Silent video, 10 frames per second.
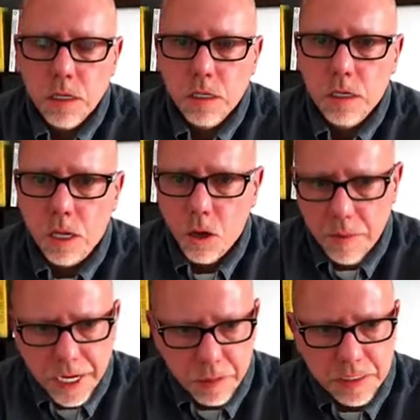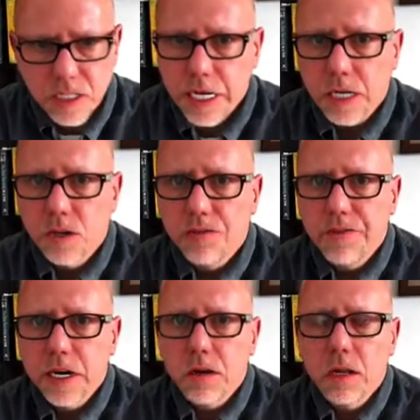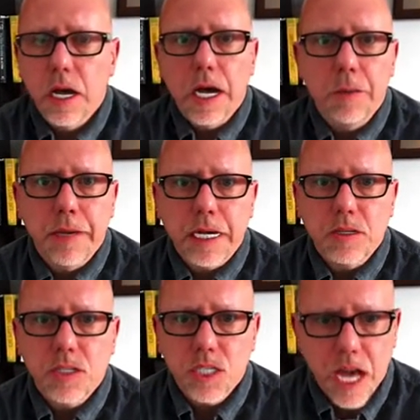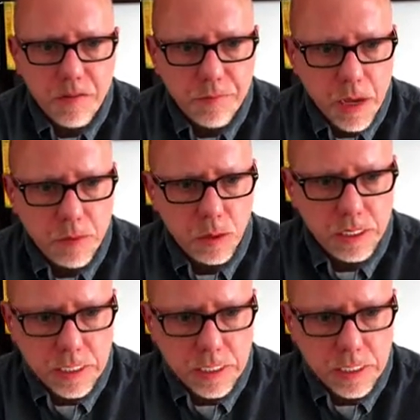Hello, my name is Daniel Farrell. I am a staff member with